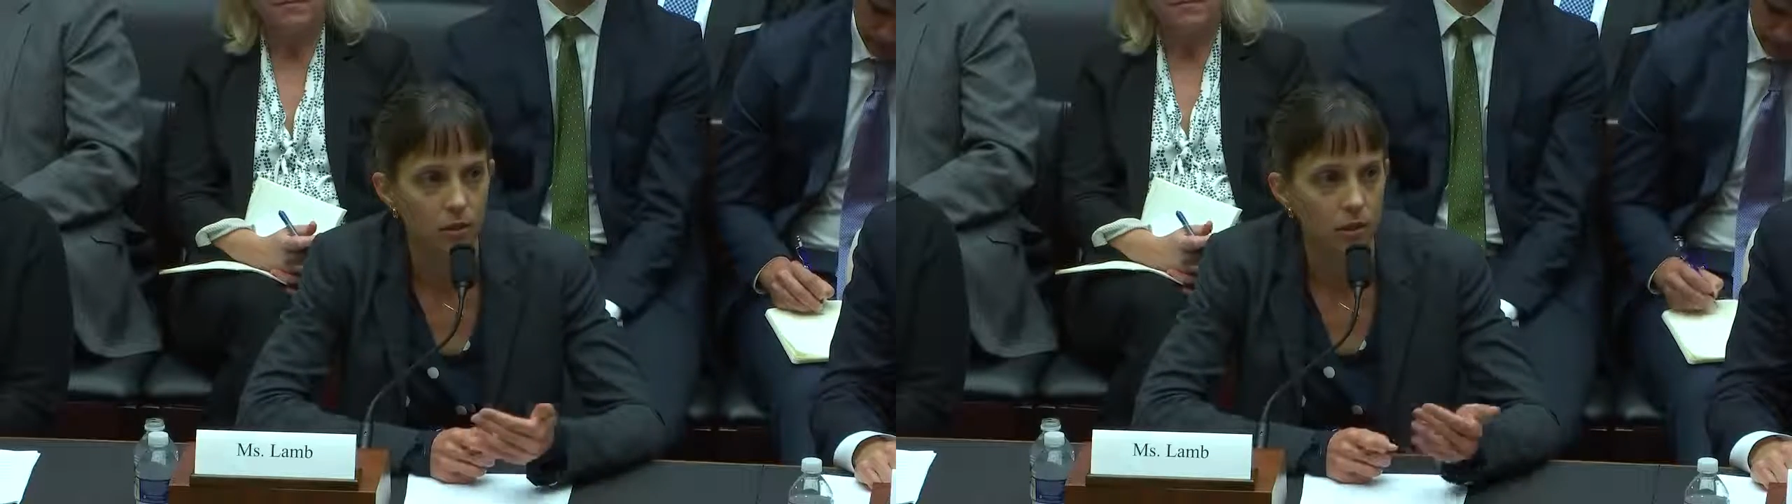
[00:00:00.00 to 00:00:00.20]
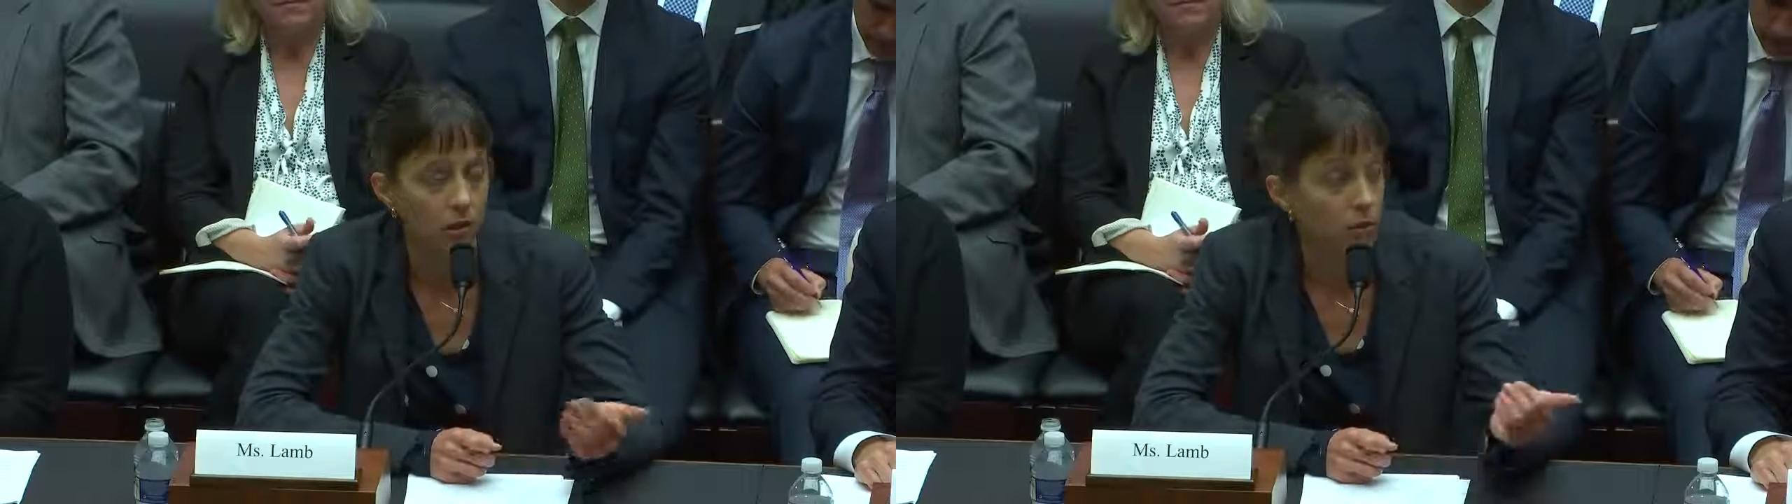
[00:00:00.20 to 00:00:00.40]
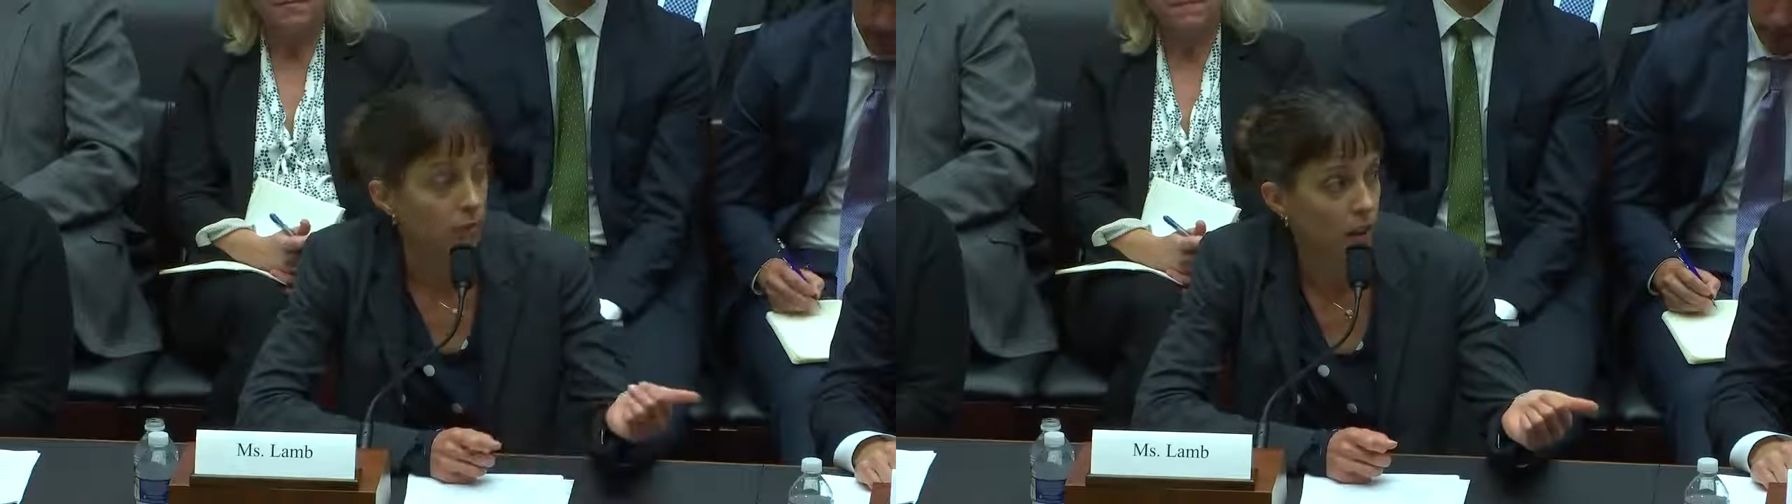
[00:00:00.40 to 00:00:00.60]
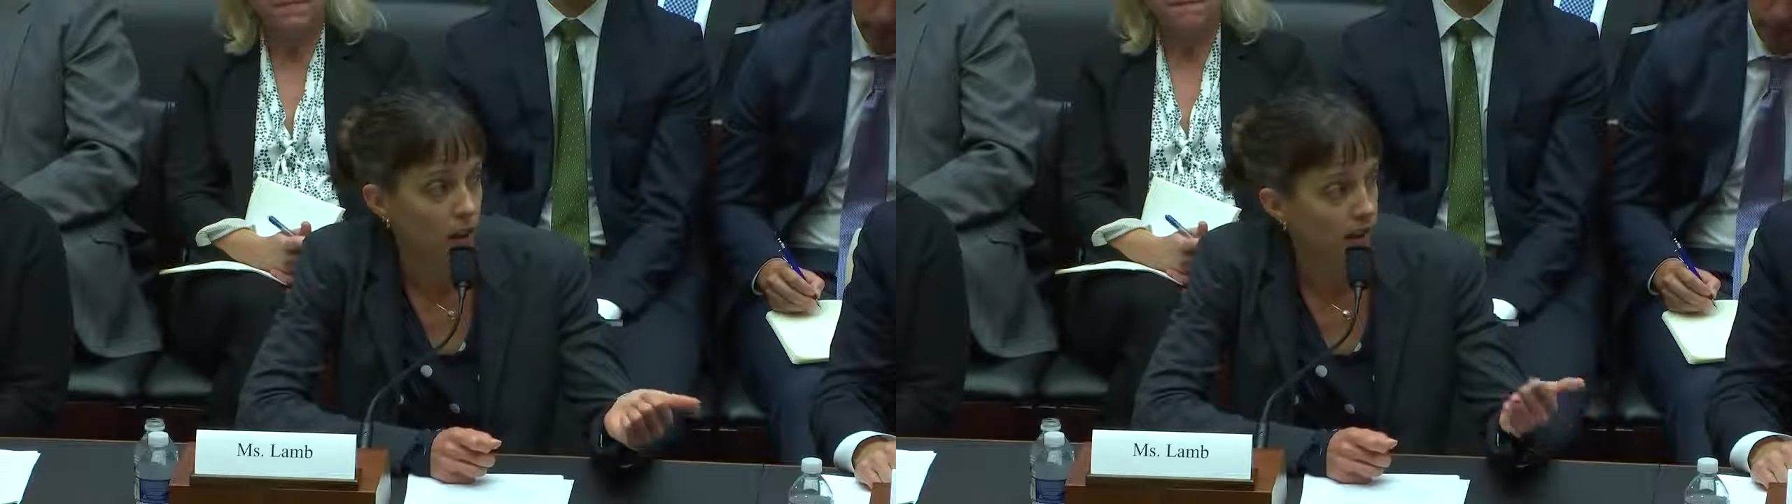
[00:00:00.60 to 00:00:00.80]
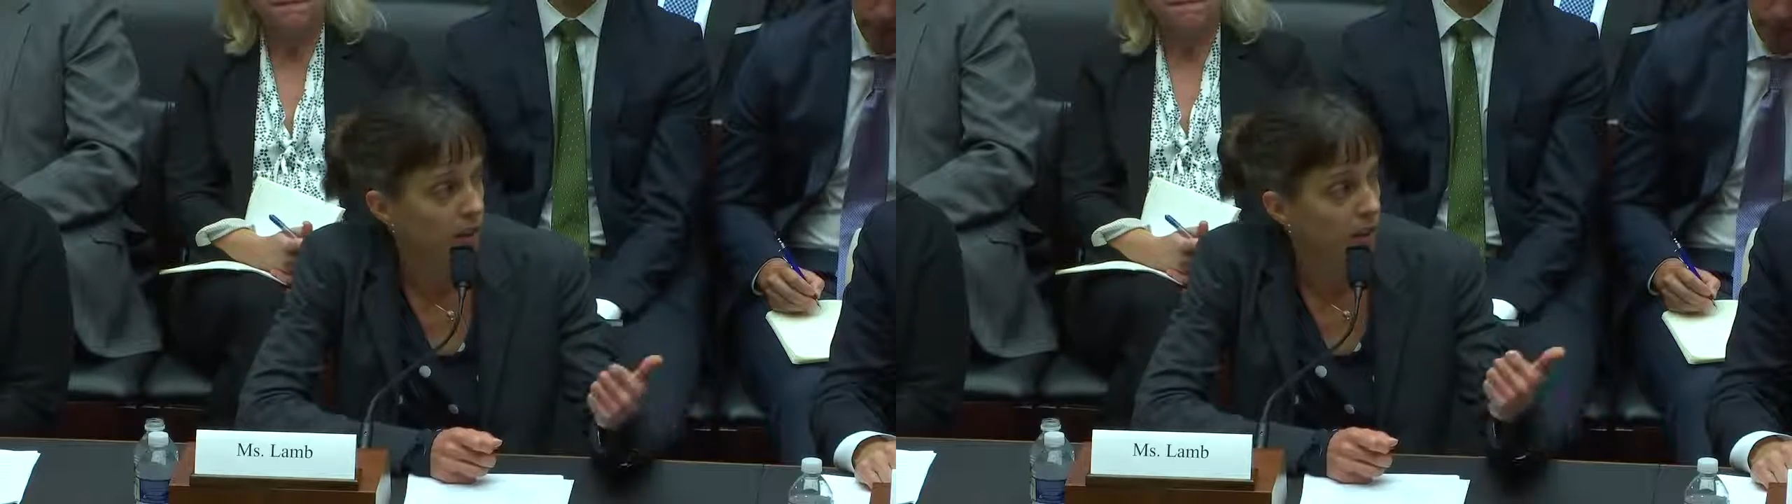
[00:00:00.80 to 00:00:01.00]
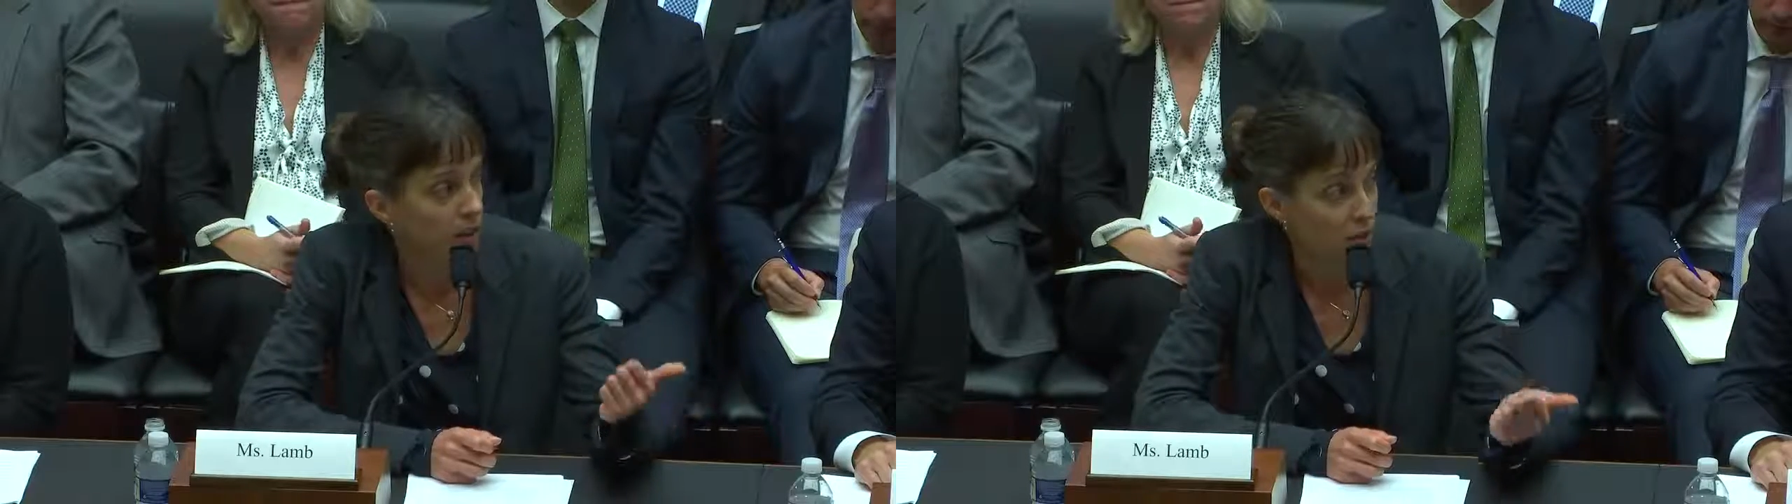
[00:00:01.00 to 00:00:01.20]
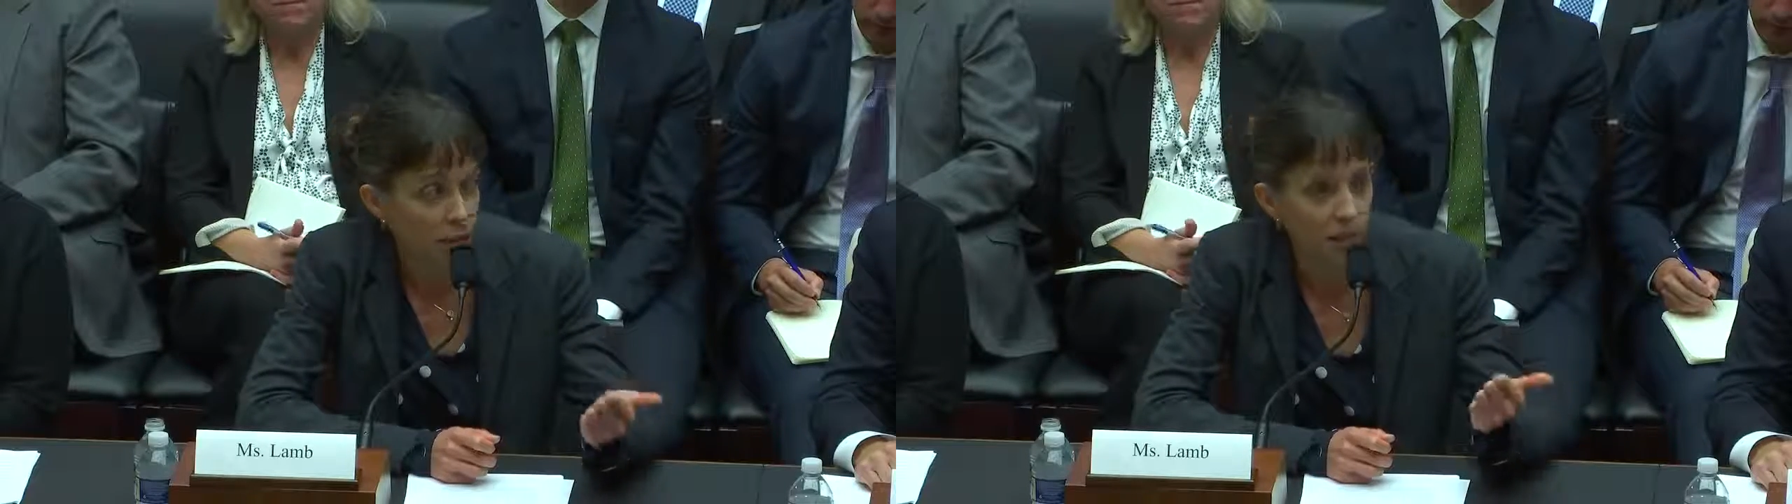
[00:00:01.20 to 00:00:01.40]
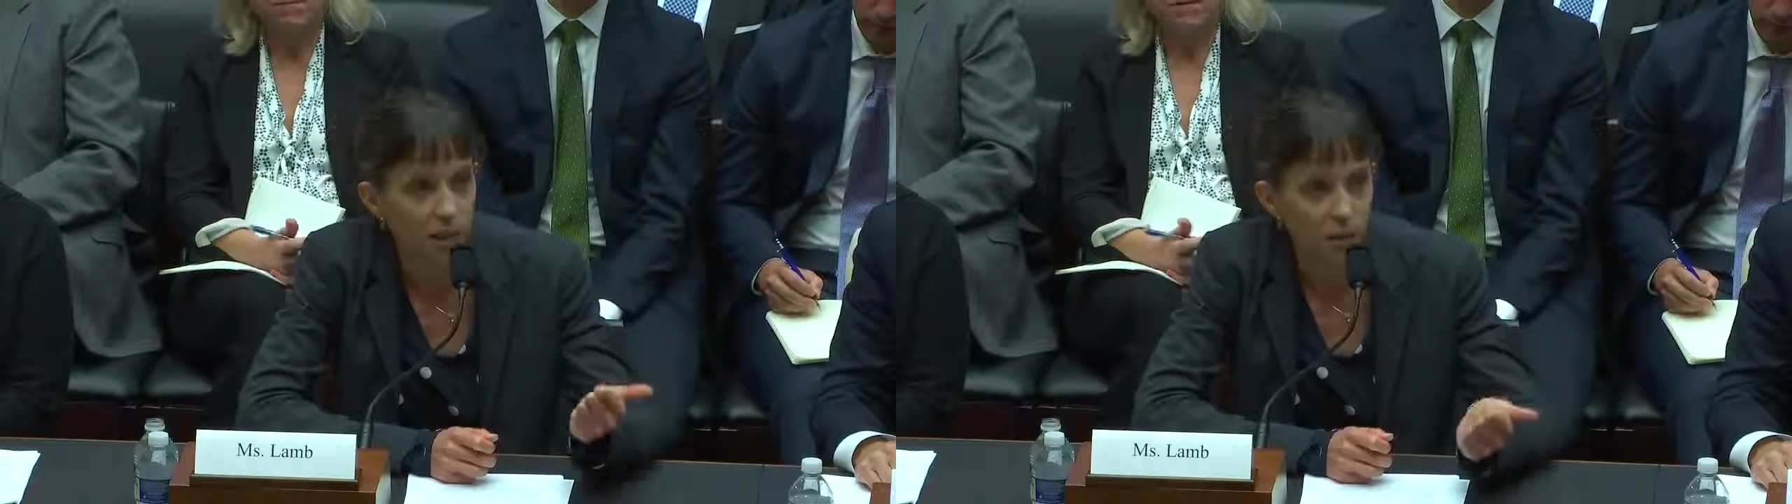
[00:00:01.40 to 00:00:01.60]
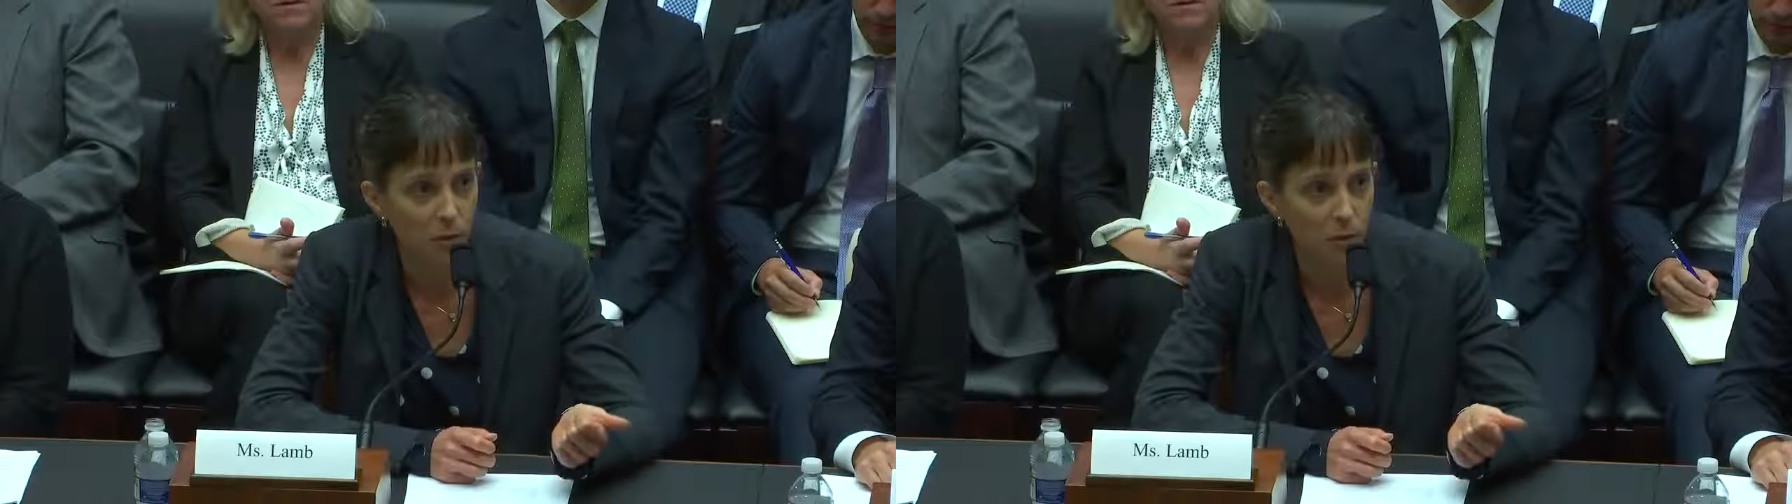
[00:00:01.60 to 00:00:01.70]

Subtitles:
to run their dishwasher